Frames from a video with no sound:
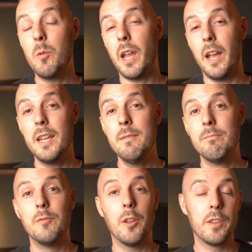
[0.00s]
Okay,
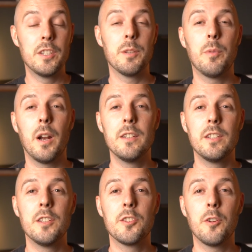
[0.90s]
nothing
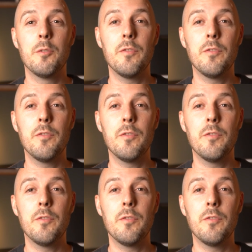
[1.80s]
surprising so